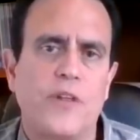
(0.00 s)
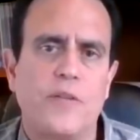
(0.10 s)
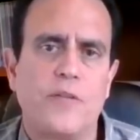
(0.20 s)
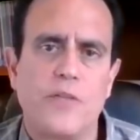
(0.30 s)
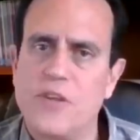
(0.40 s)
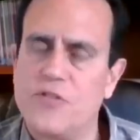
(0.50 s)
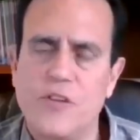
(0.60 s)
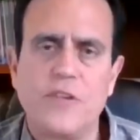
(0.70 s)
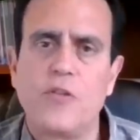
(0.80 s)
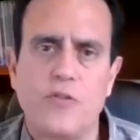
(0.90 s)
And these
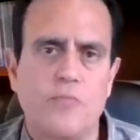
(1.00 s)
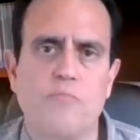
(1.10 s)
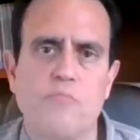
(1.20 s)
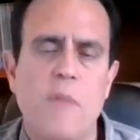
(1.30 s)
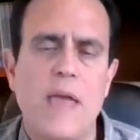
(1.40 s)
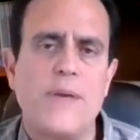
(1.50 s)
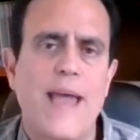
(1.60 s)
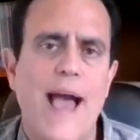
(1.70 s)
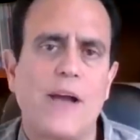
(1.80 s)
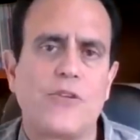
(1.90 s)
details may
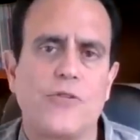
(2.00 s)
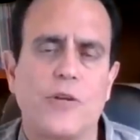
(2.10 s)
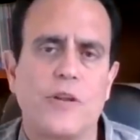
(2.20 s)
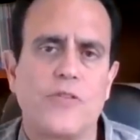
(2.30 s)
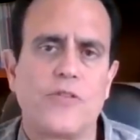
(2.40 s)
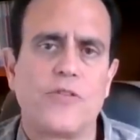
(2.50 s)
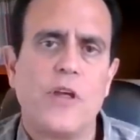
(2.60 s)
be accurate.